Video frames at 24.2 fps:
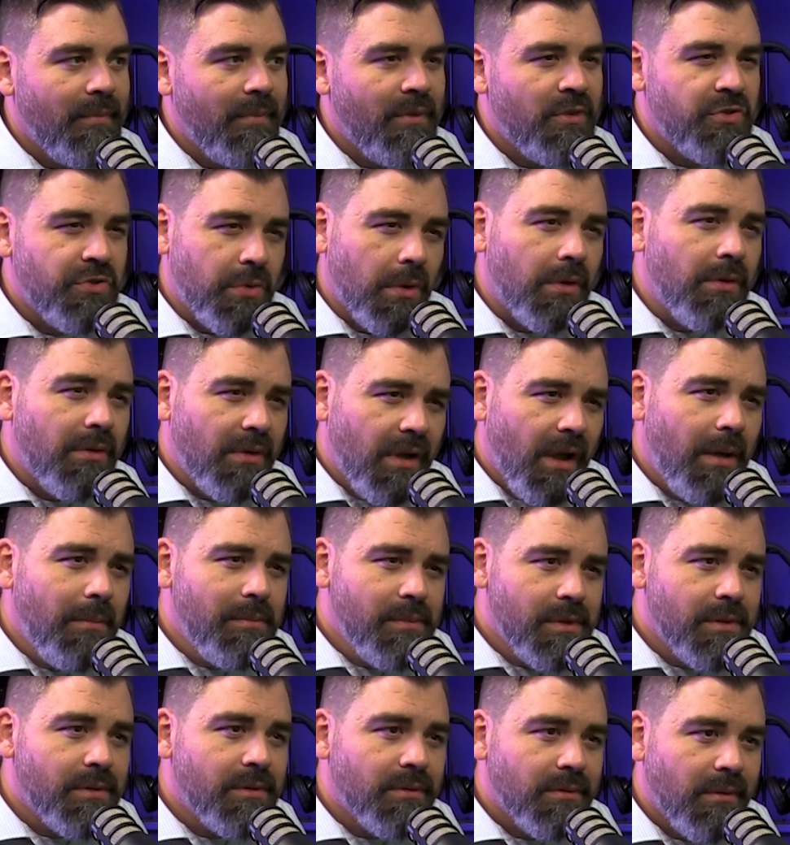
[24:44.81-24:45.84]
struggle
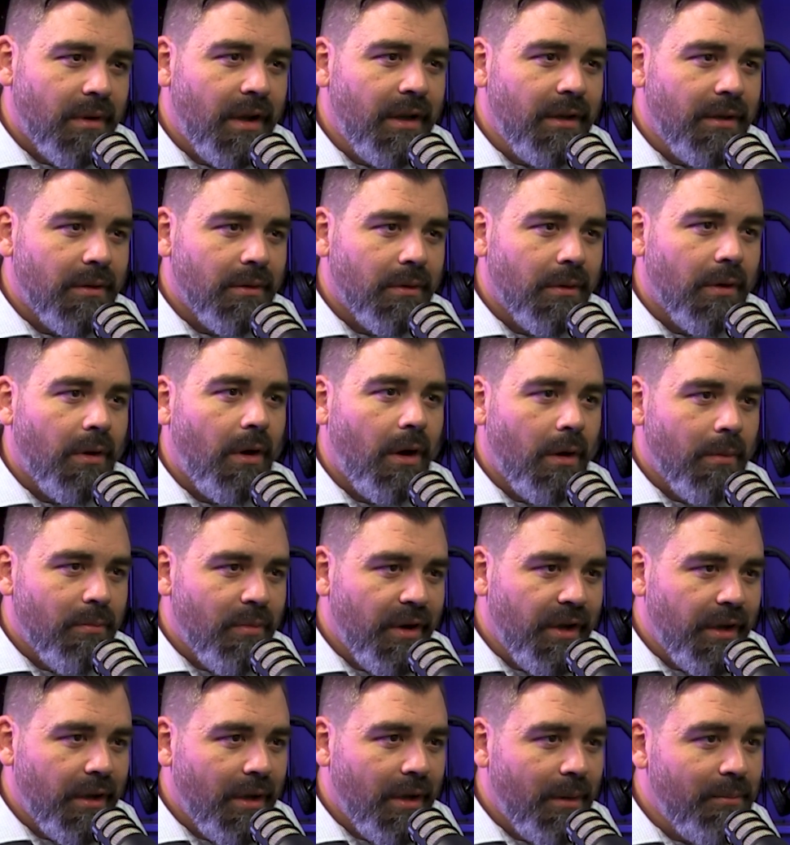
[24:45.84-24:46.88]
comes, right? Or
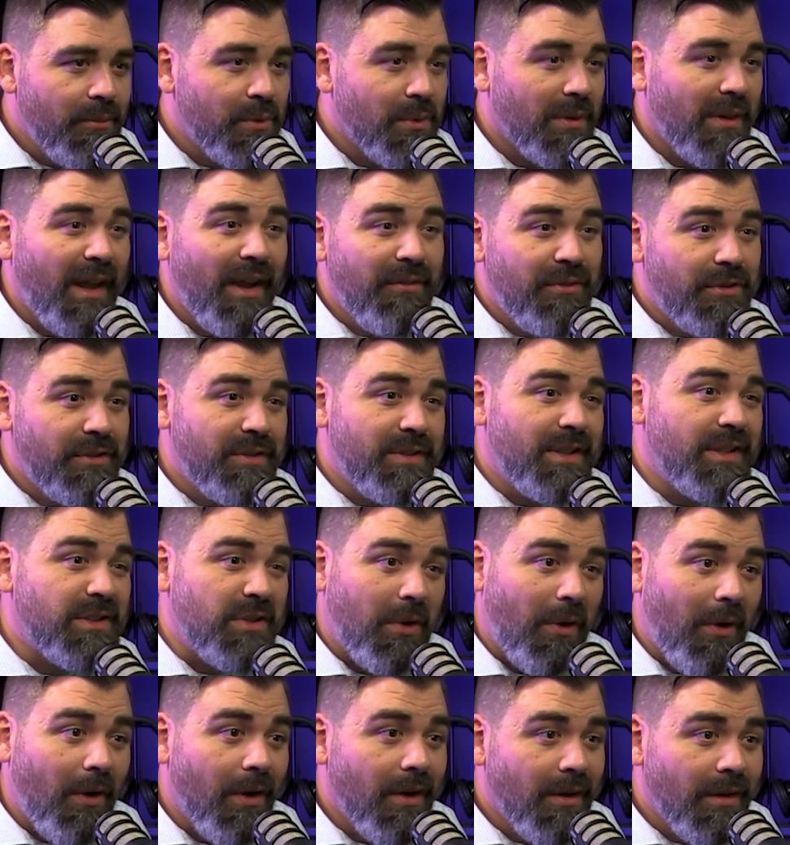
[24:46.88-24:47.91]
heartbreak comes, or life just gets
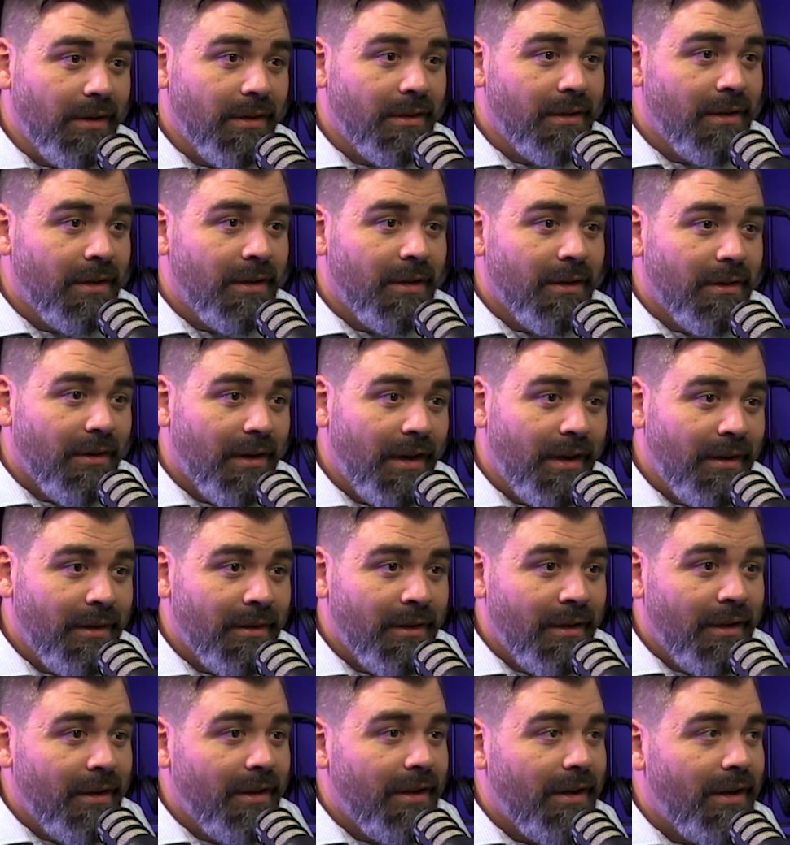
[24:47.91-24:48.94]
hard, right?
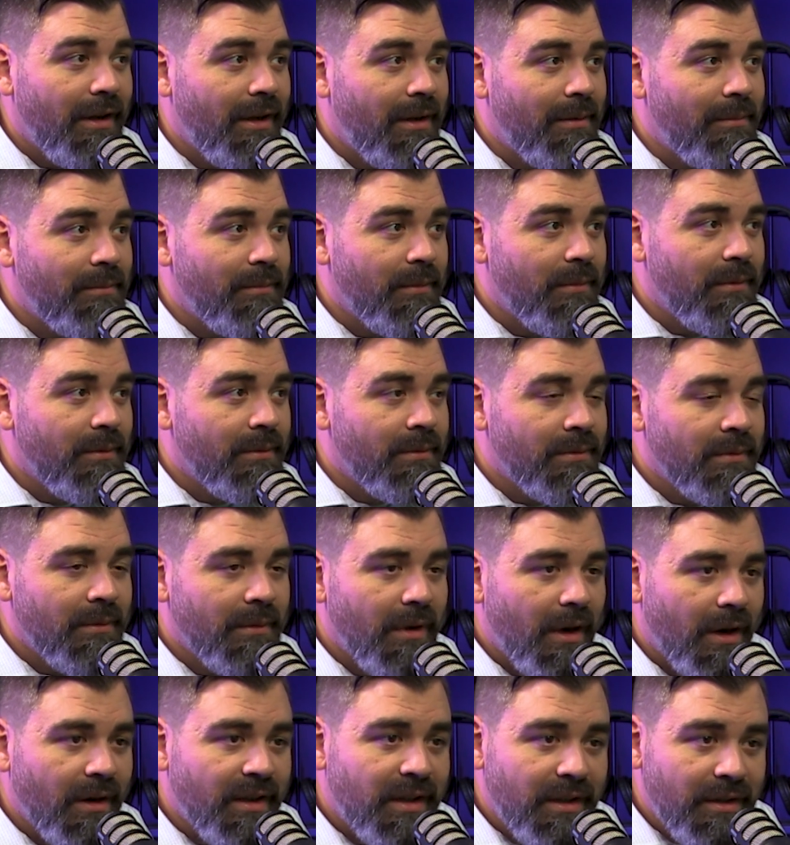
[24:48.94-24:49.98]

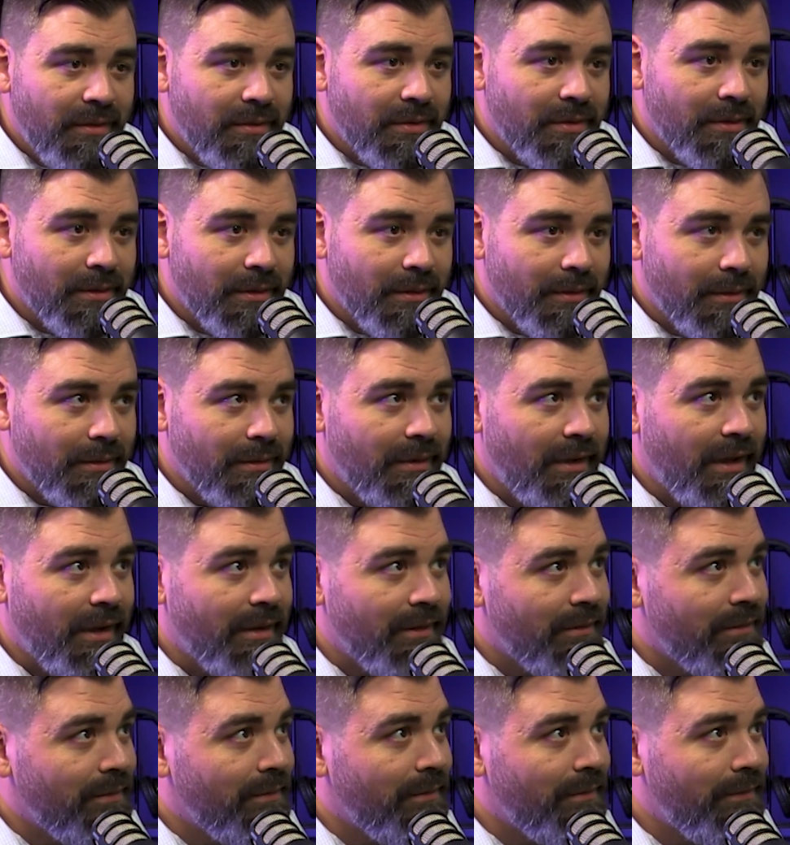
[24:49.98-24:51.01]
Our kids are like
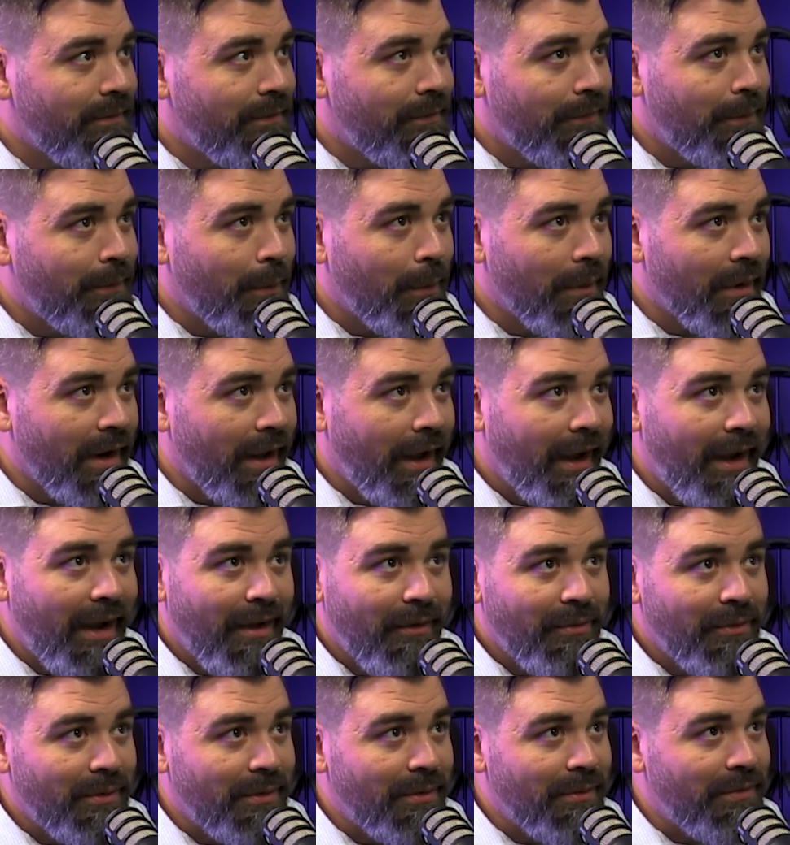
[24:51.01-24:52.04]

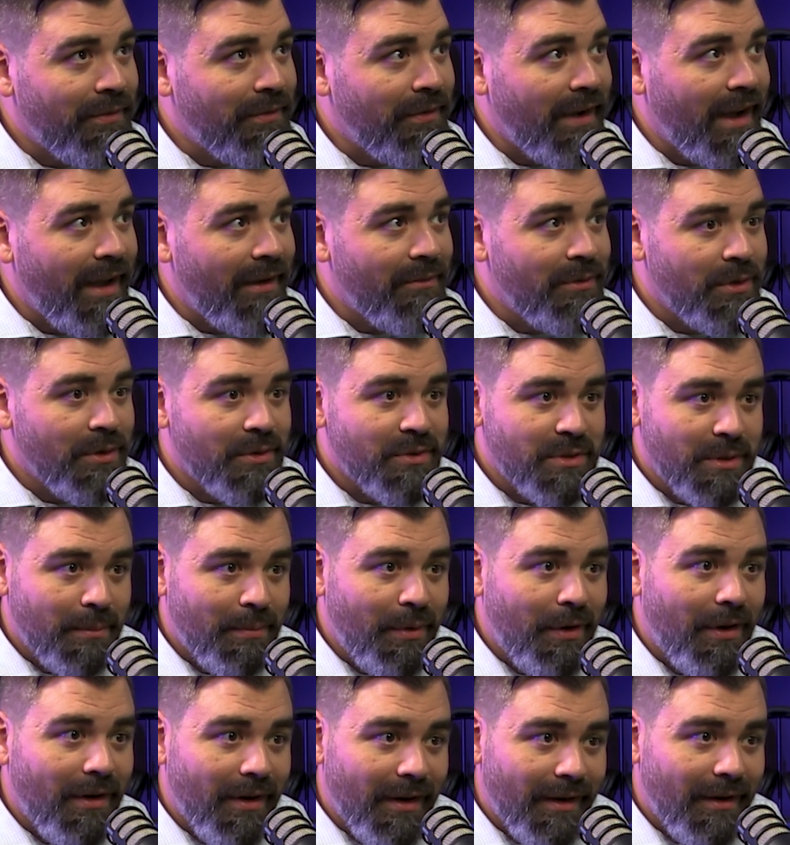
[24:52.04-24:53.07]
4.5 to 5 years
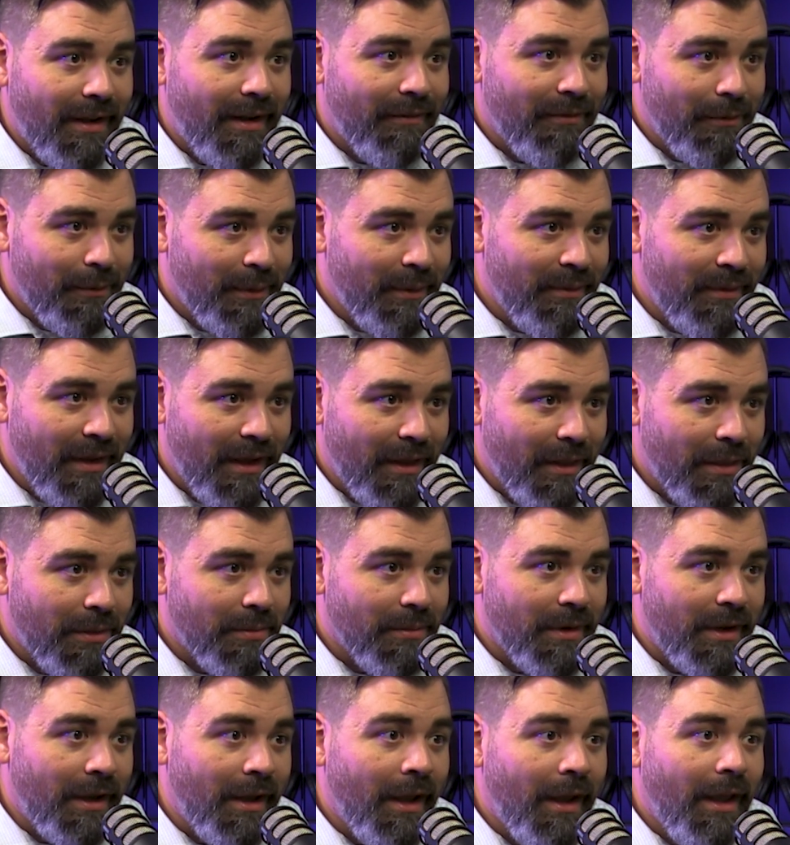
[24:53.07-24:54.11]
apart. We've got
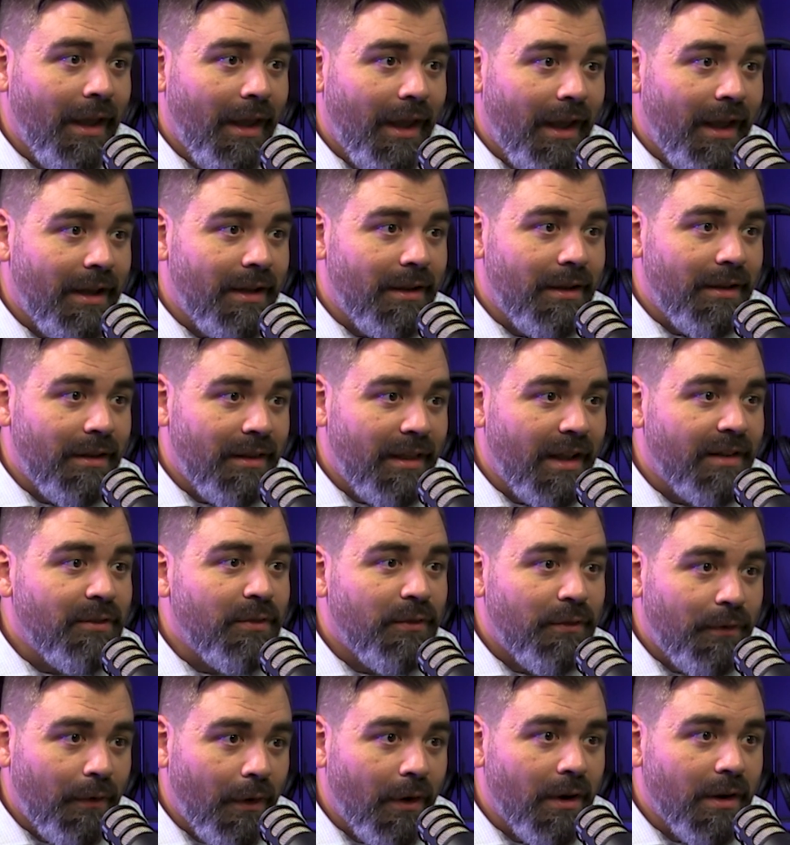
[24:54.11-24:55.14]
3, and that's
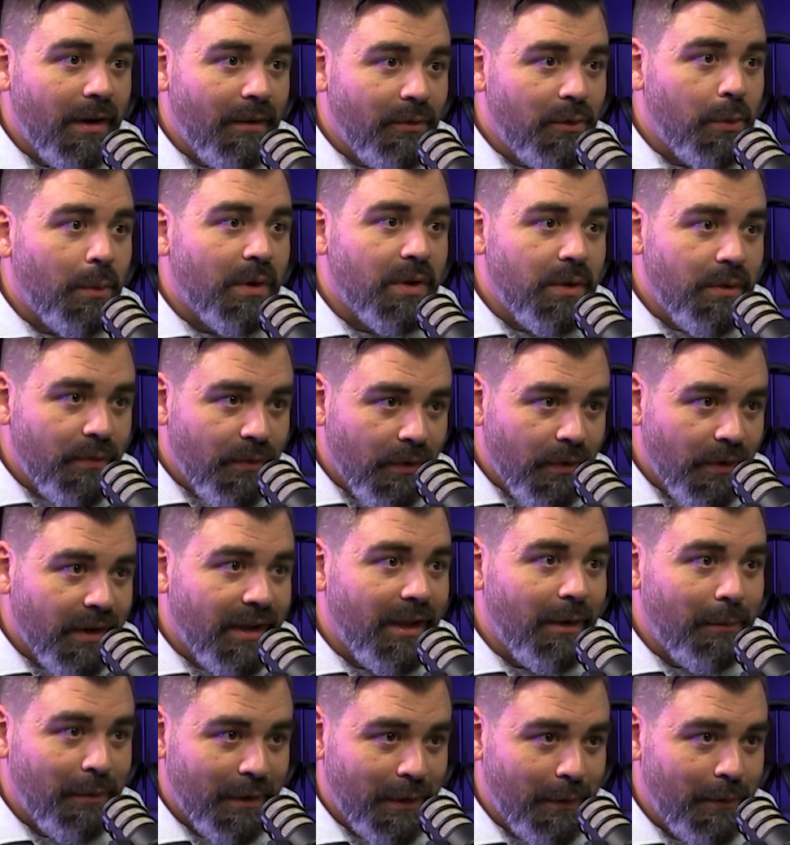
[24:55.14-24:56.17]
far enough to where you
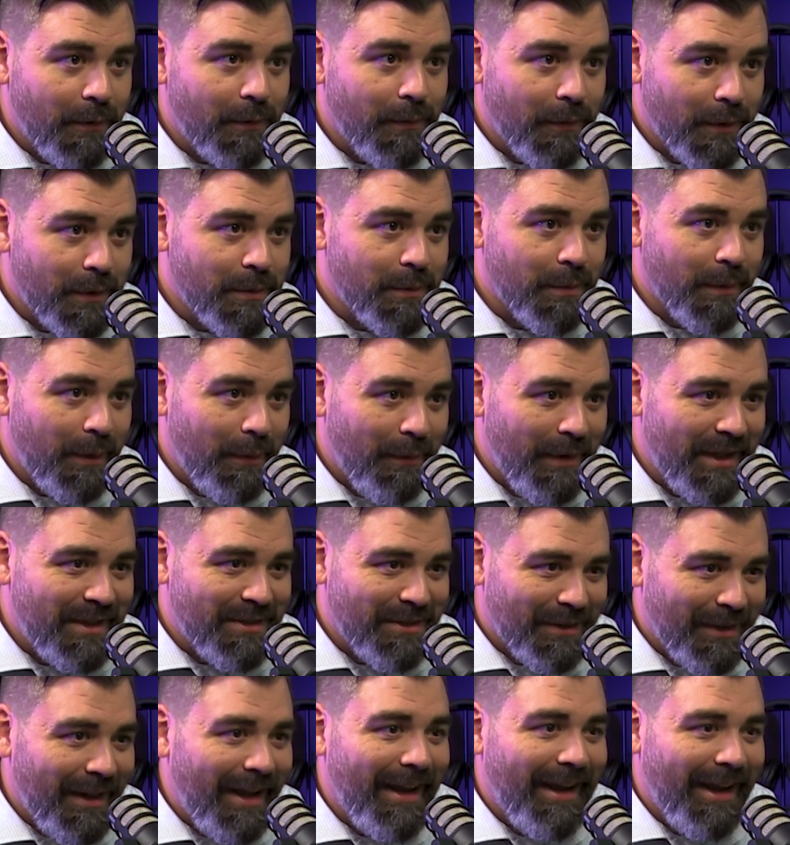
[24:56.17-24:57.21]
forget what those first 3
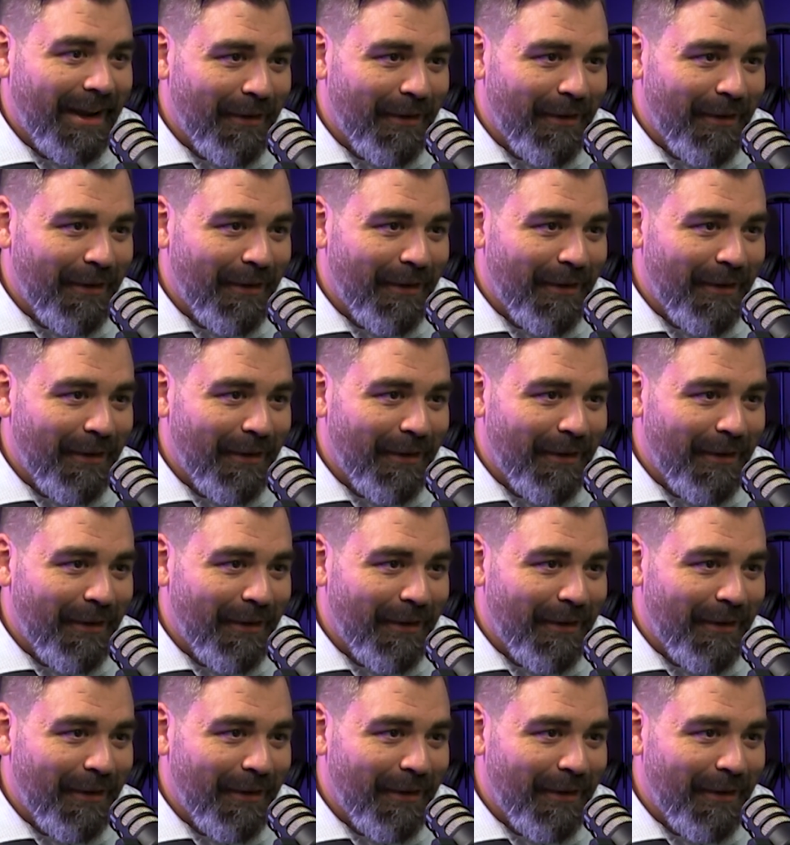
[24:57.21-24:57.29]
weeks are like